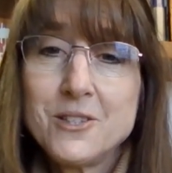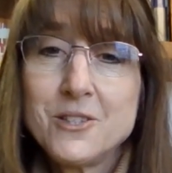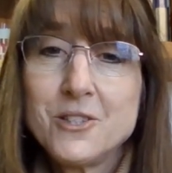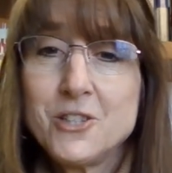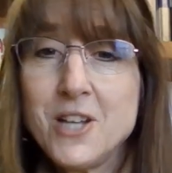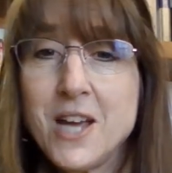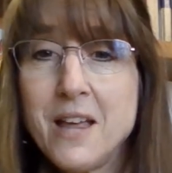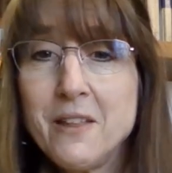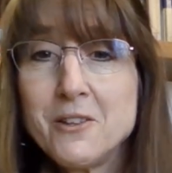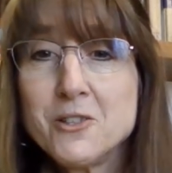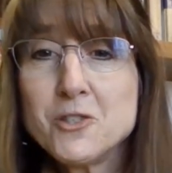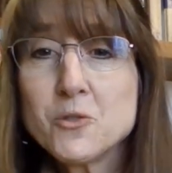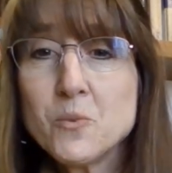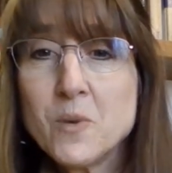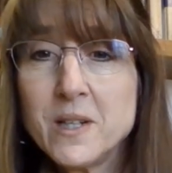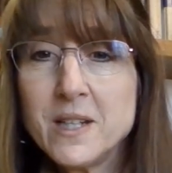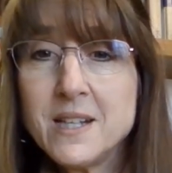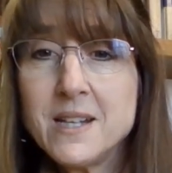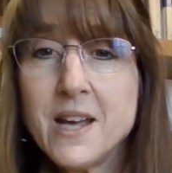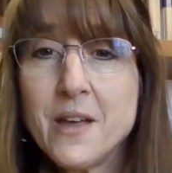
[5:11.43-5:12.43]
challenge
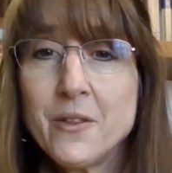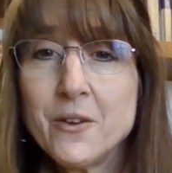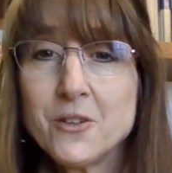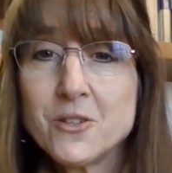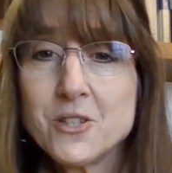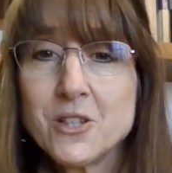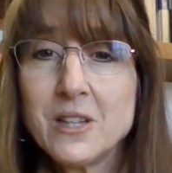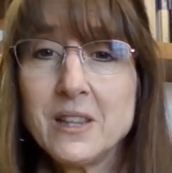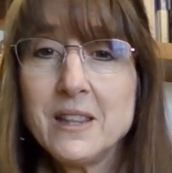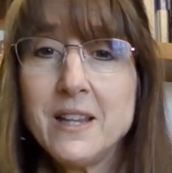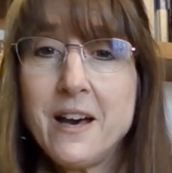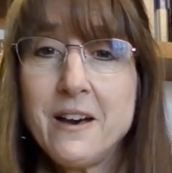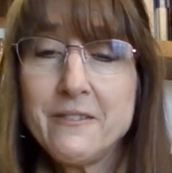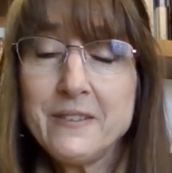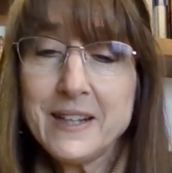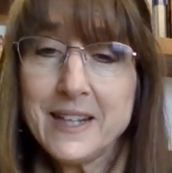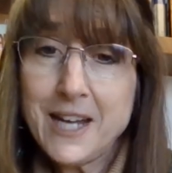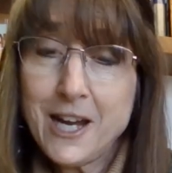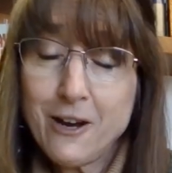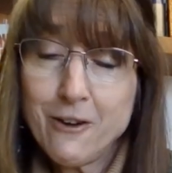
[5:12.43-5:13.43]
one another to love
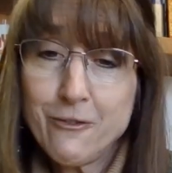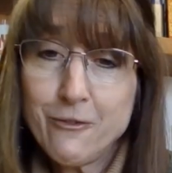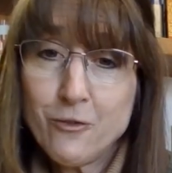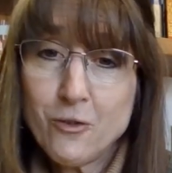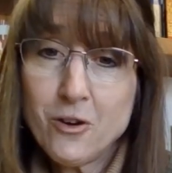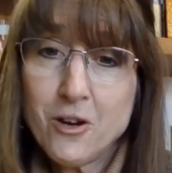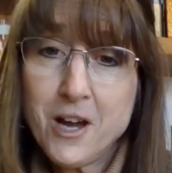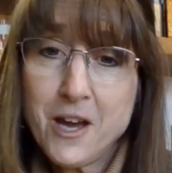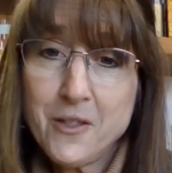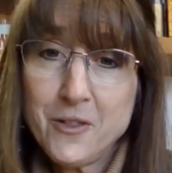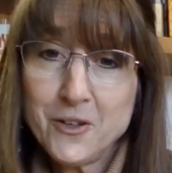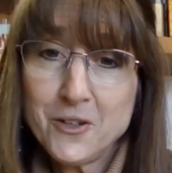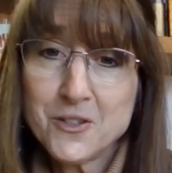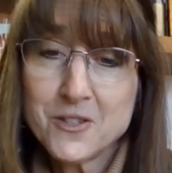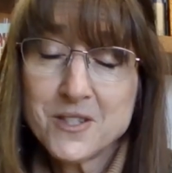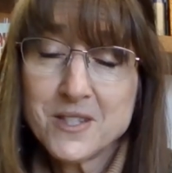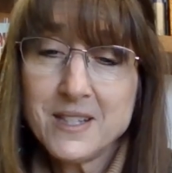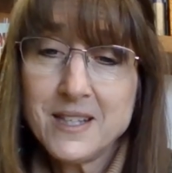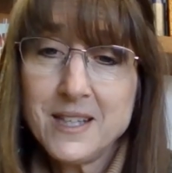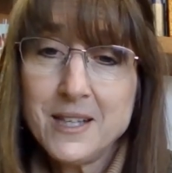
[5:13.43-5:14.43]
and care for
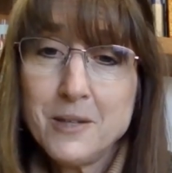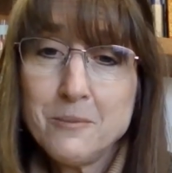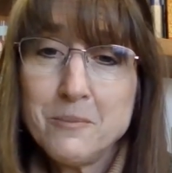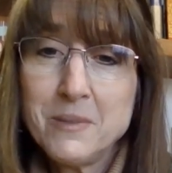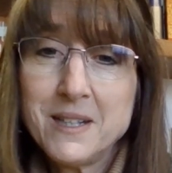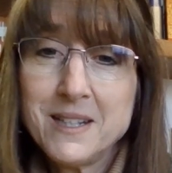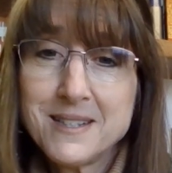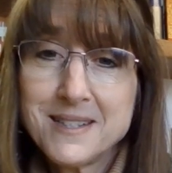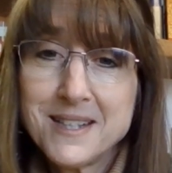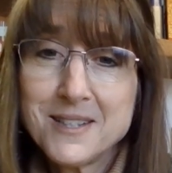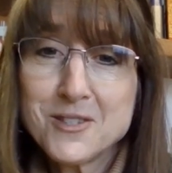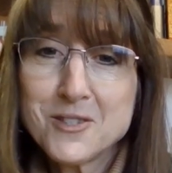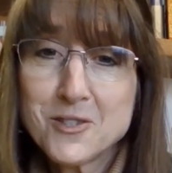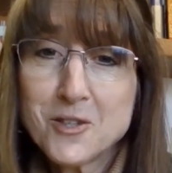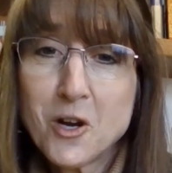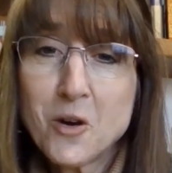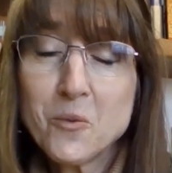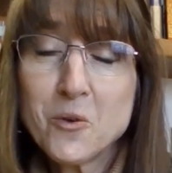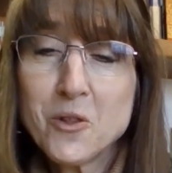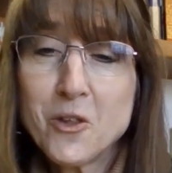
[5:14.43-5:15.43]
others. But it does
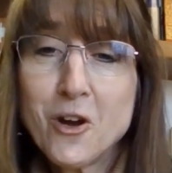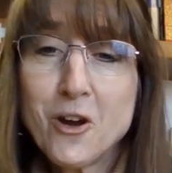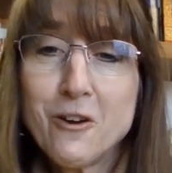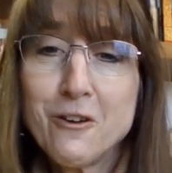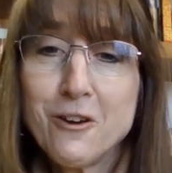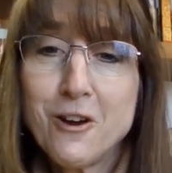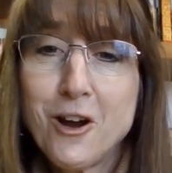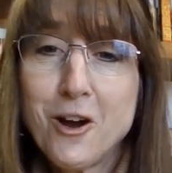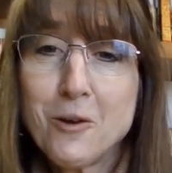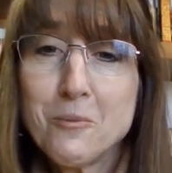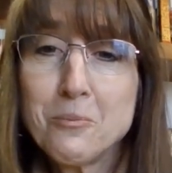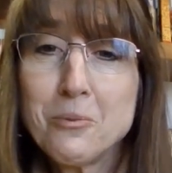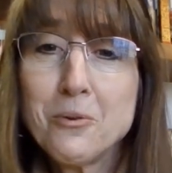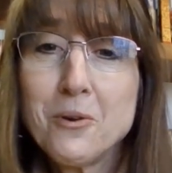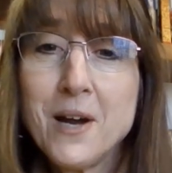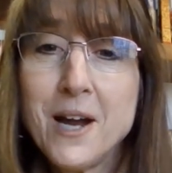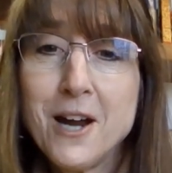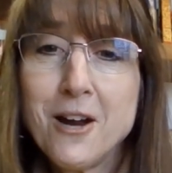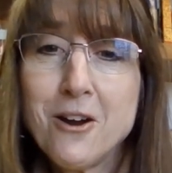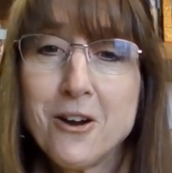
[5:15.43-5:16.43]
start with our
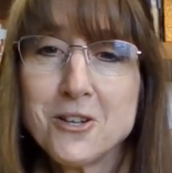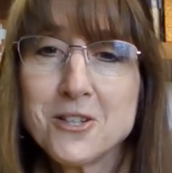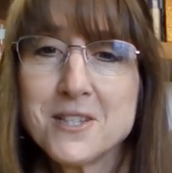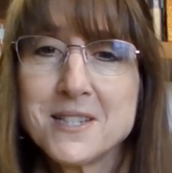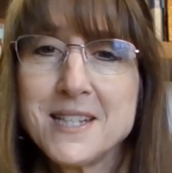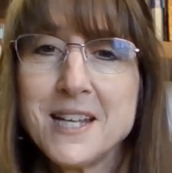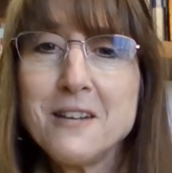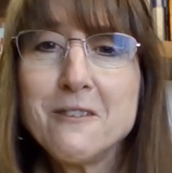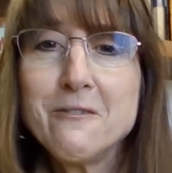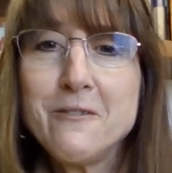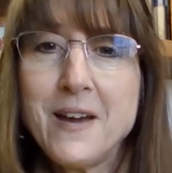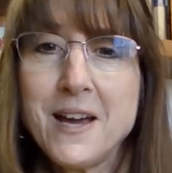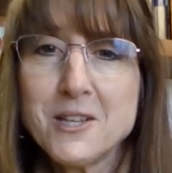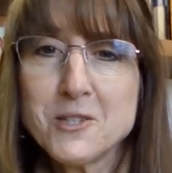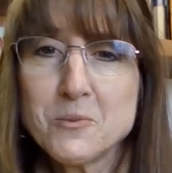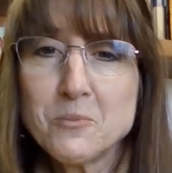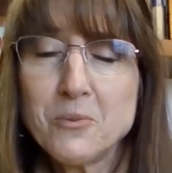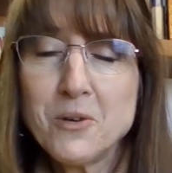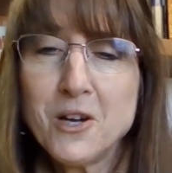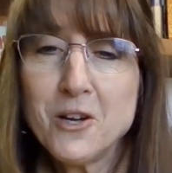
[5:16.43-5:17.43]
prayer, our
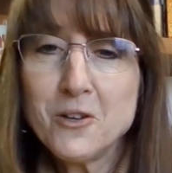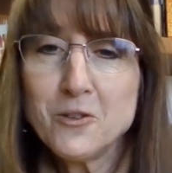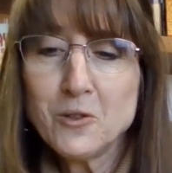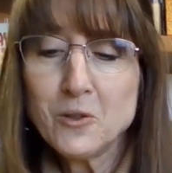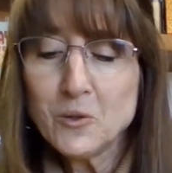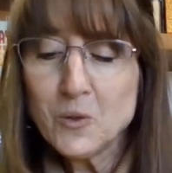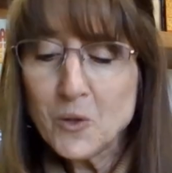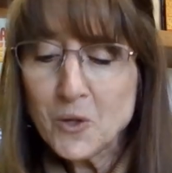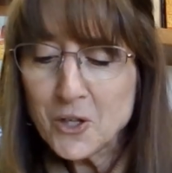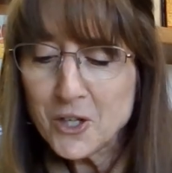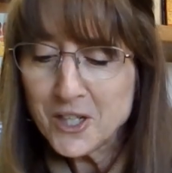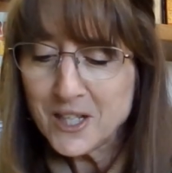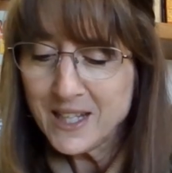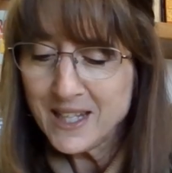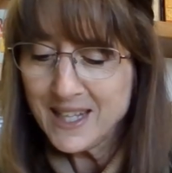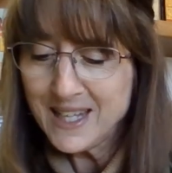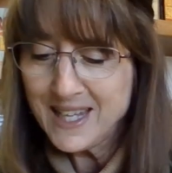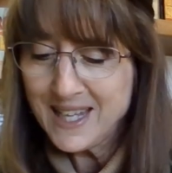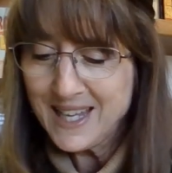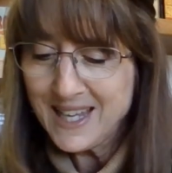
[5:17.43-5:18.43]
steadfast prayer in the Lord,
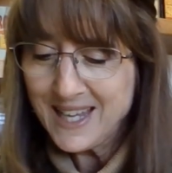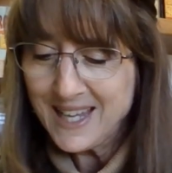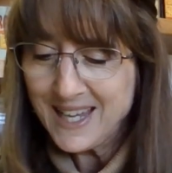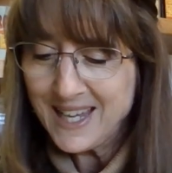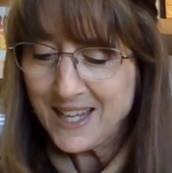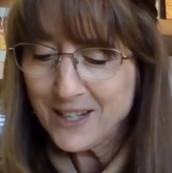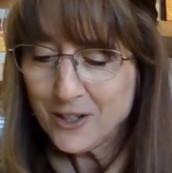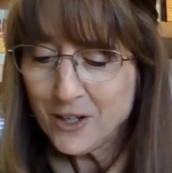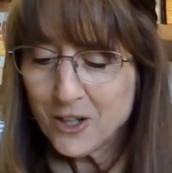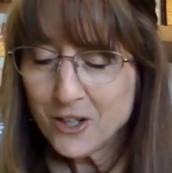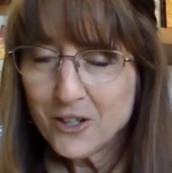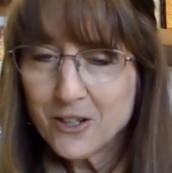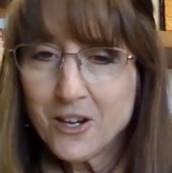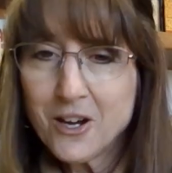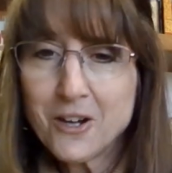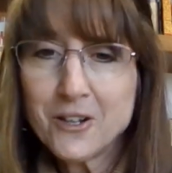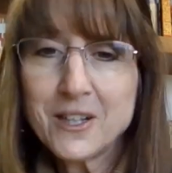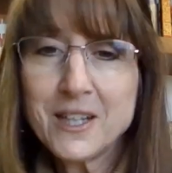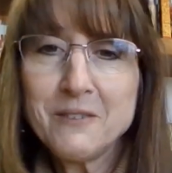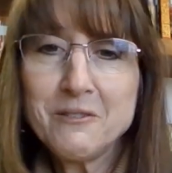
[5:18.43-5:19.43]
and
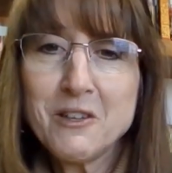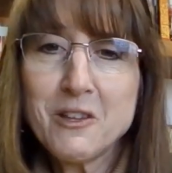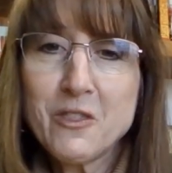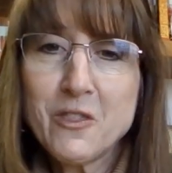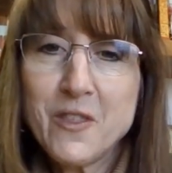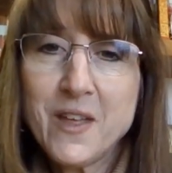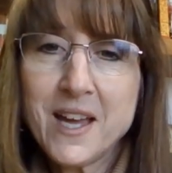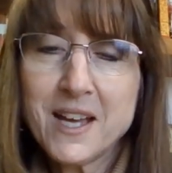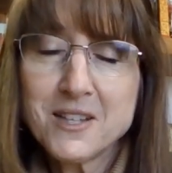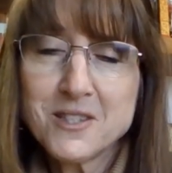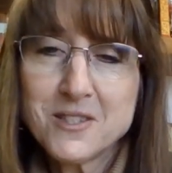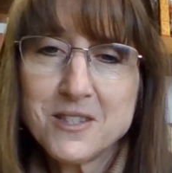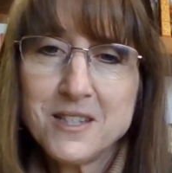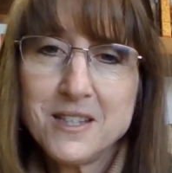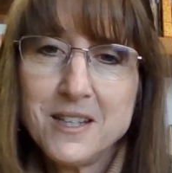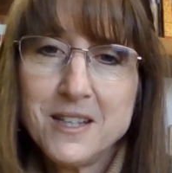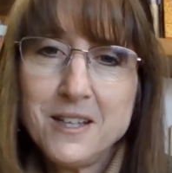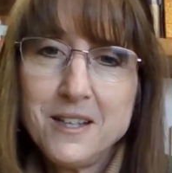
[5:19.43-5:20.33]
our giving thanks